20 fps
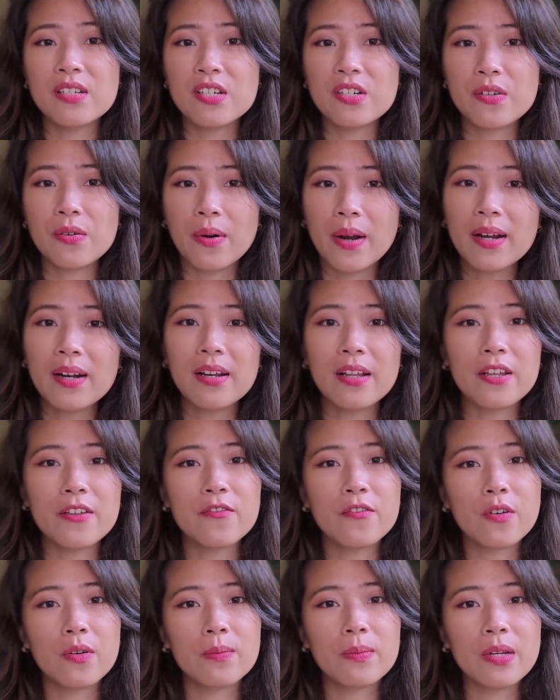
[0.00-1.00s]
directly
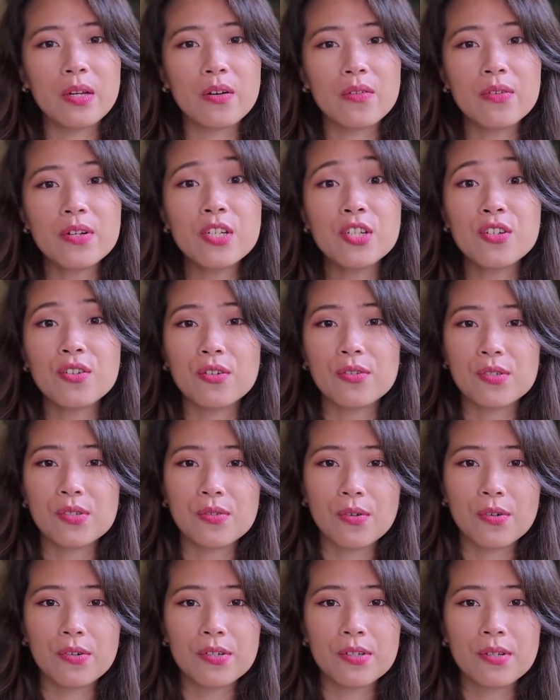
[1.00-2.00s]
from the original
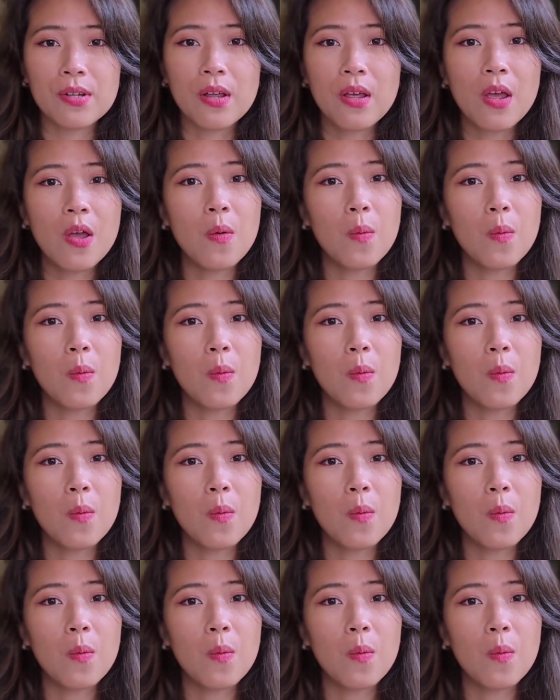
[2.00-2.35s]
source